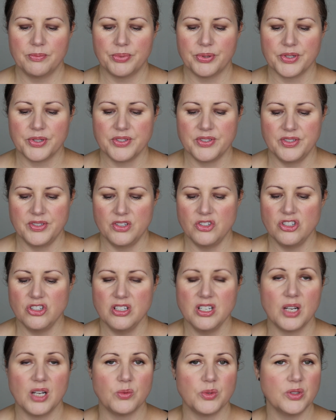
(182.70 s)

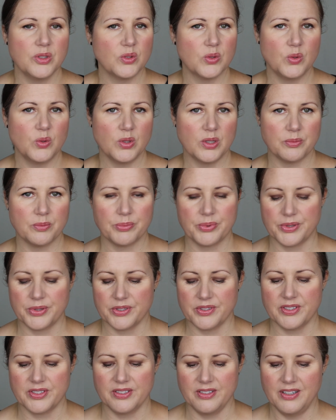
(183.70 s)
precision, I wouldn't call it
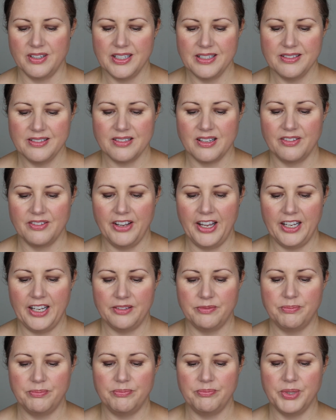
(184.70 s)
precise. I've
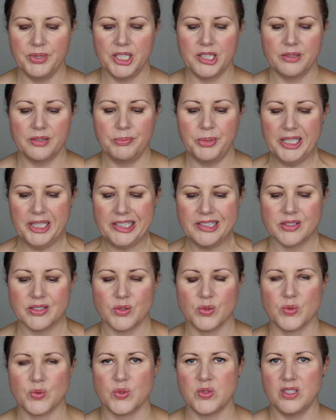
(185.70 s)
had better
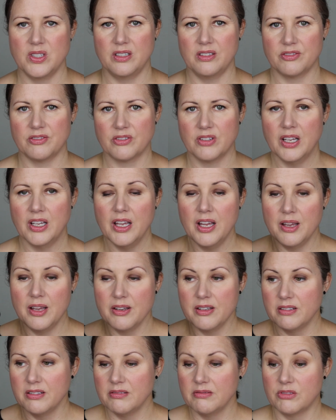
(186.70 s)
pencils that have
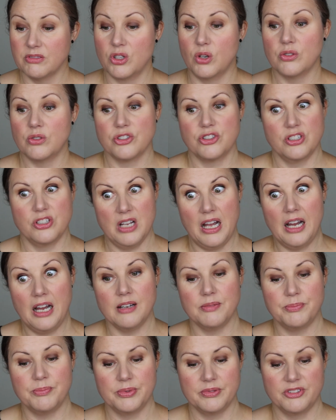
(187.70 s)
got
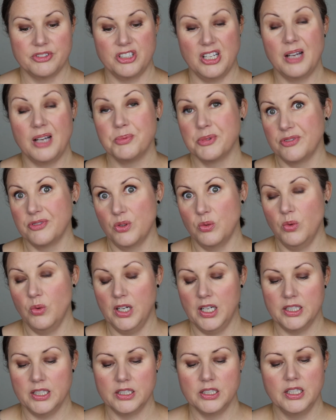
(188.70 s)
sharper for
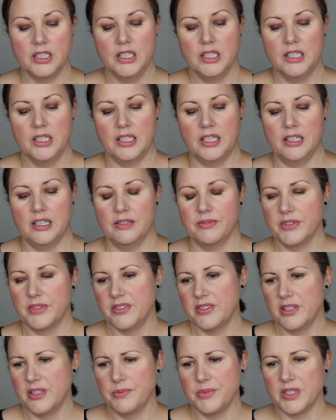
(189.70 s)
one. This
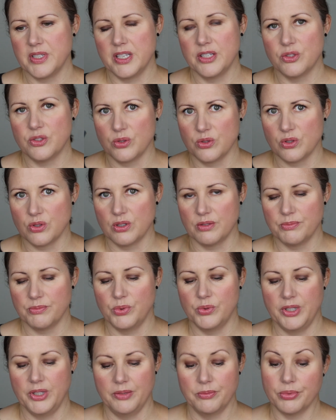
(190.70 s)
seems to get to a certain
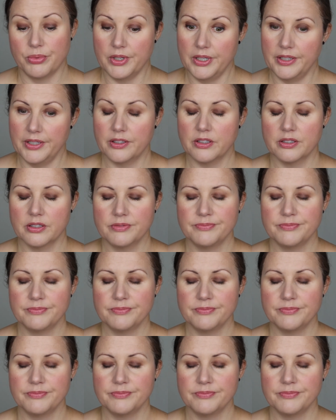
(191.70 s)
point and break,